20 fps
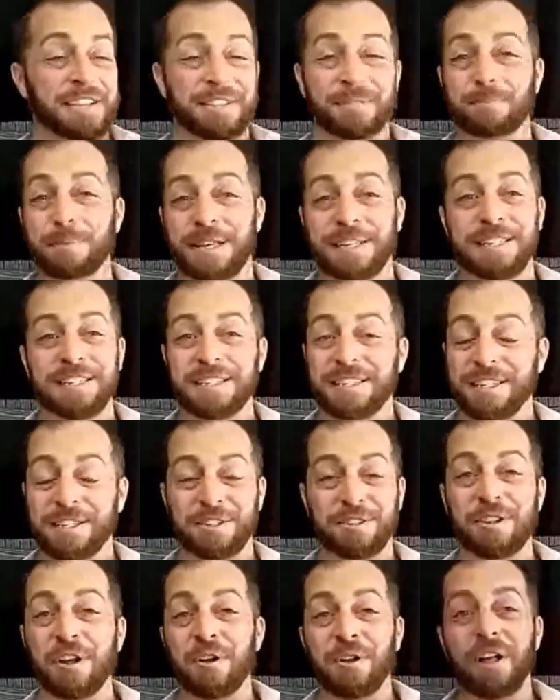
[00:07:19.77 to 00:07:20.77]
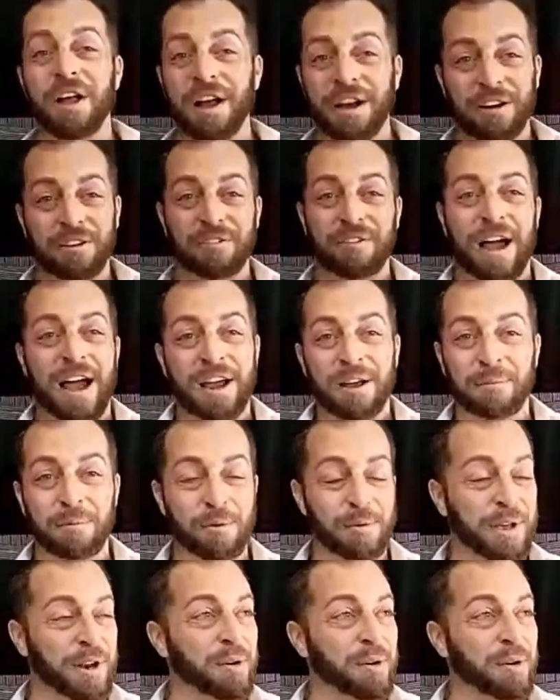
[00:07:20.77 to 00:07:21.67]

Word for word: This business is no longer viable.